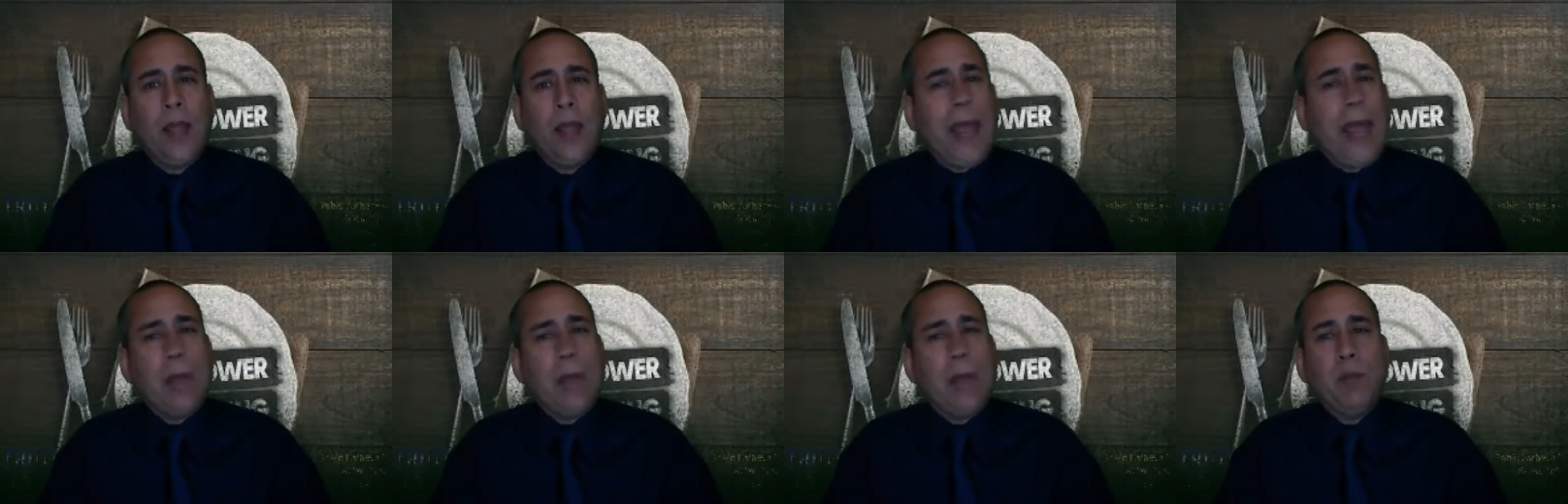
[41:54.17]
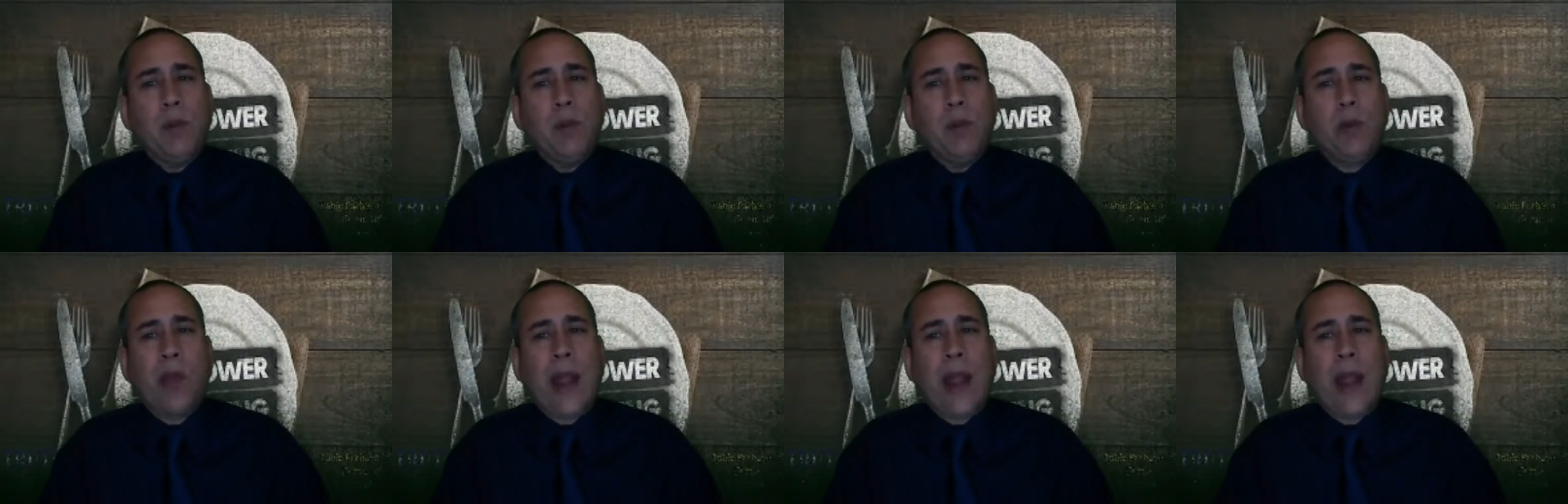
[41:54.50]
and
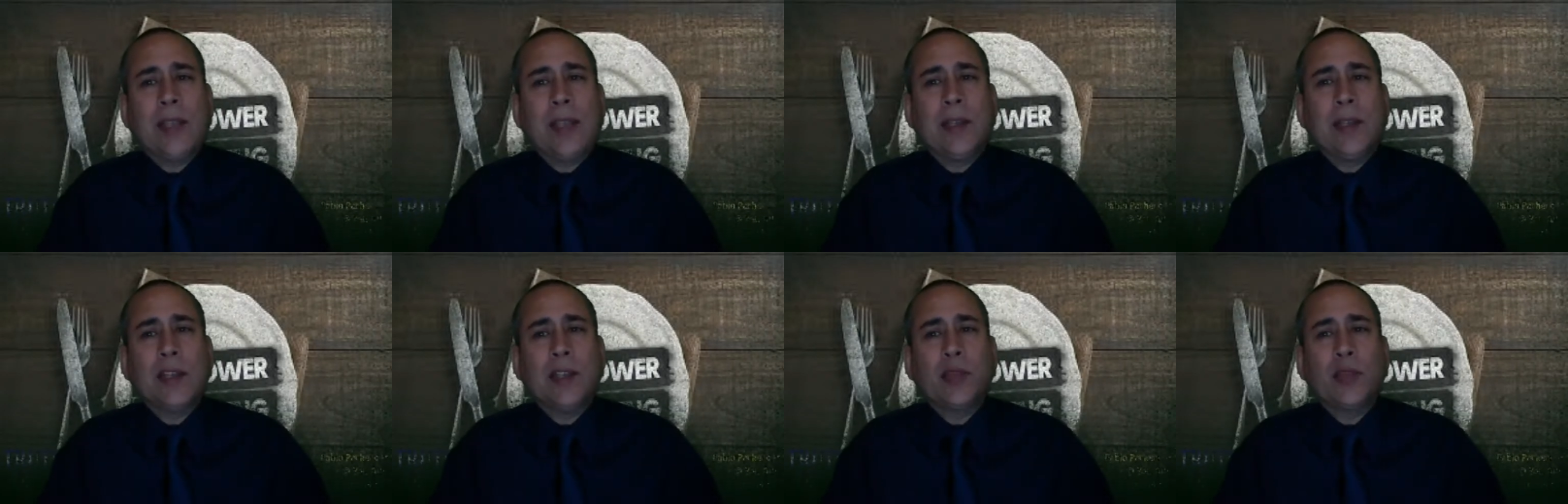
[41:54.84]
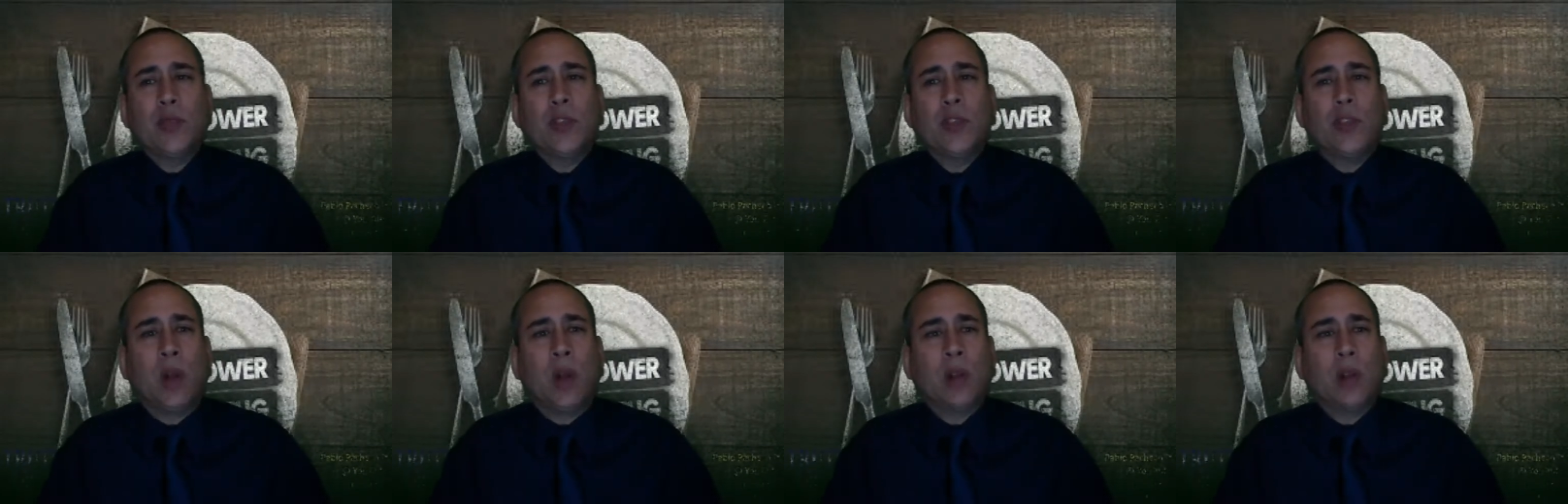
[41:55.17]
miraculous
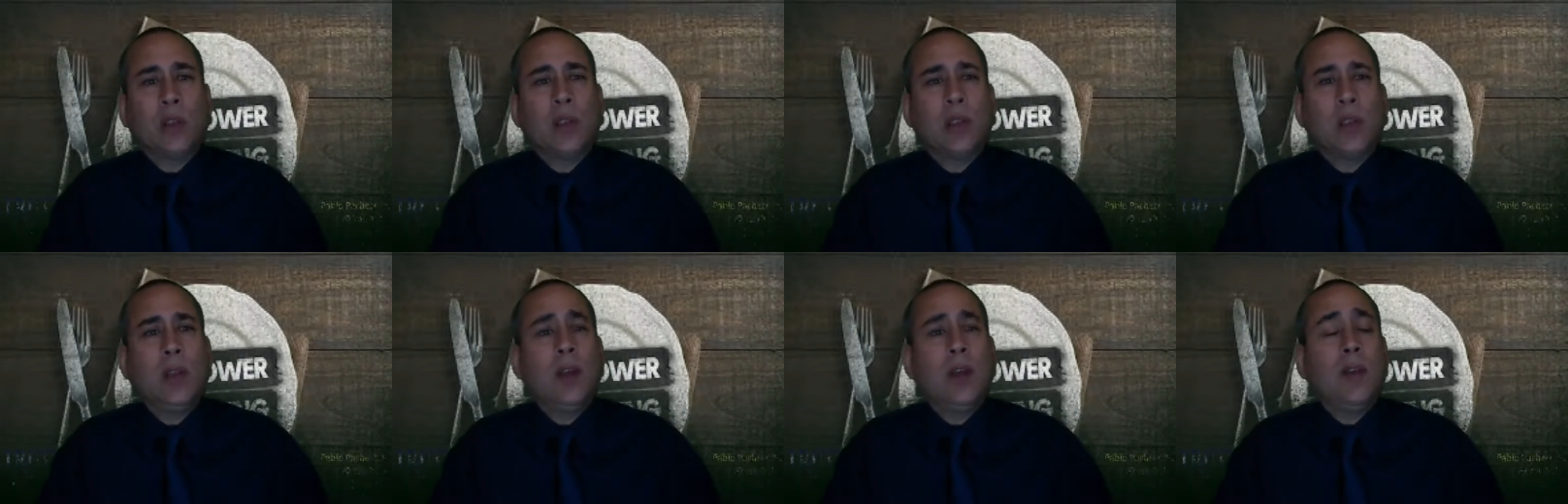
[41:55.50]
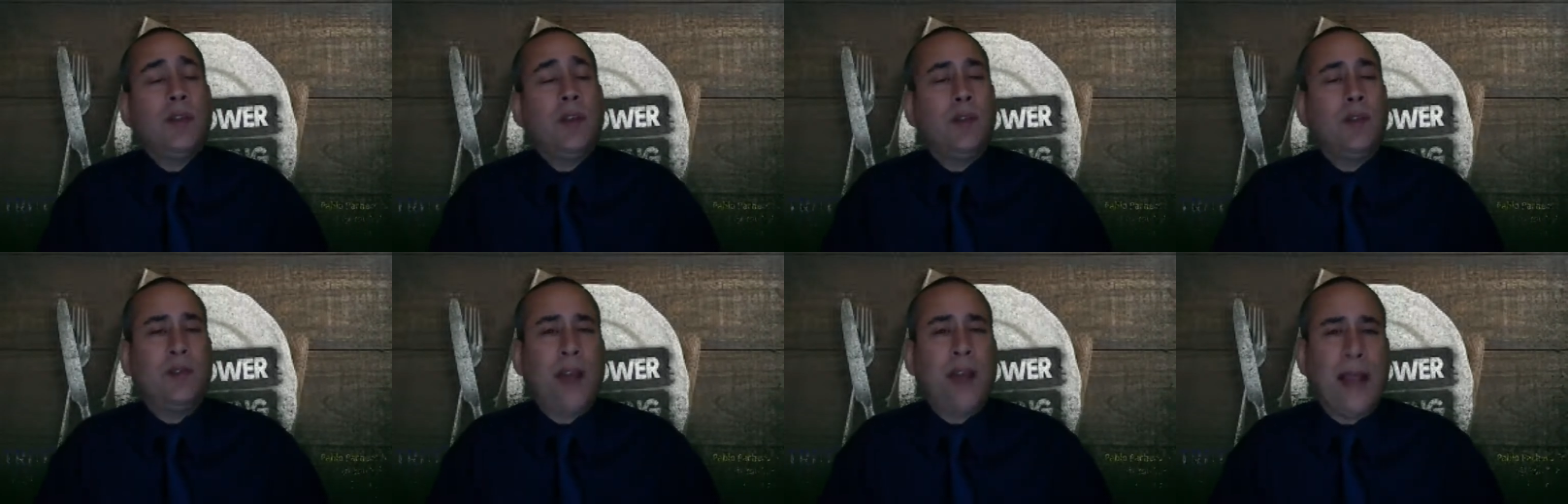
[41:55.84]
results
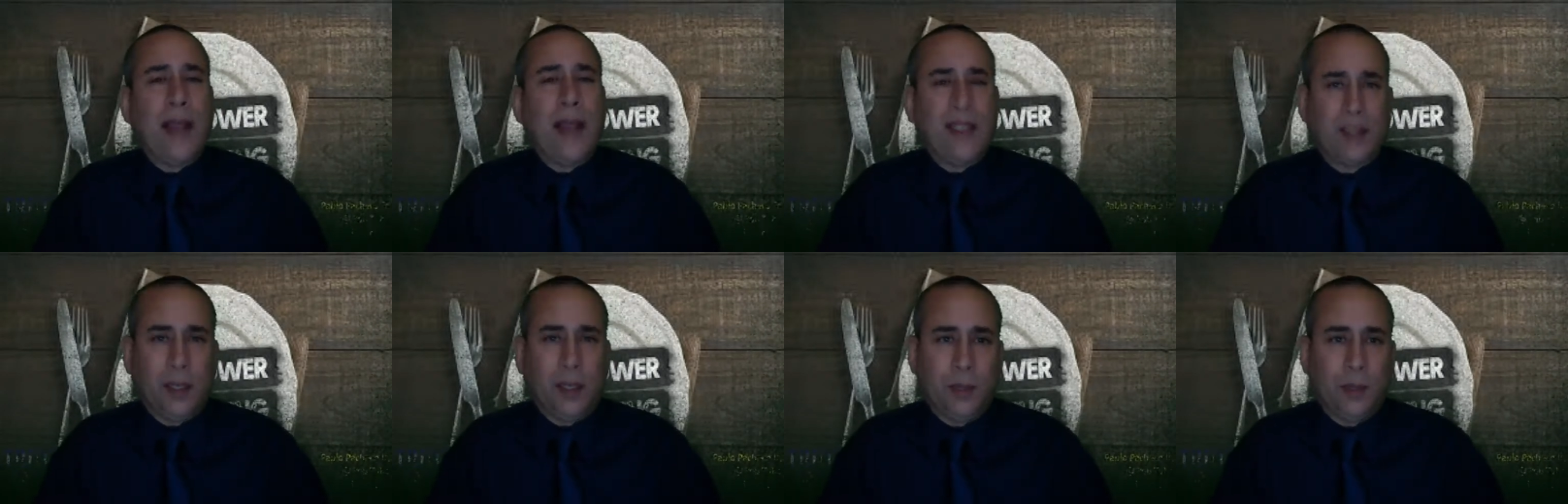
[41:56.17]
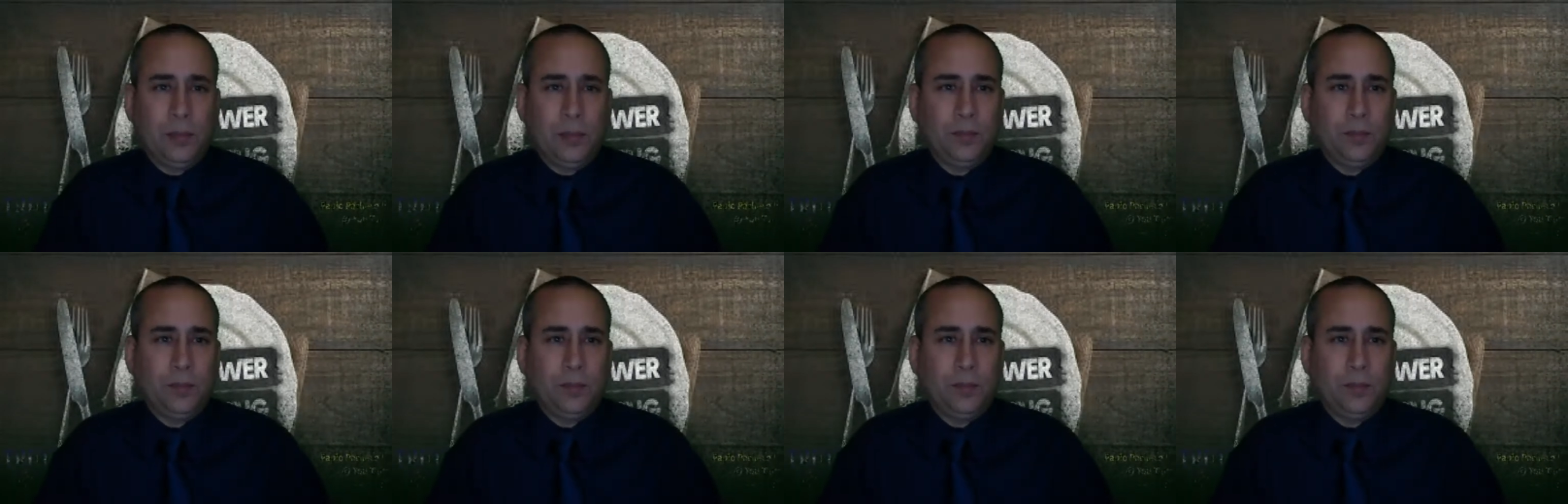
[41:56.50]
from fasting.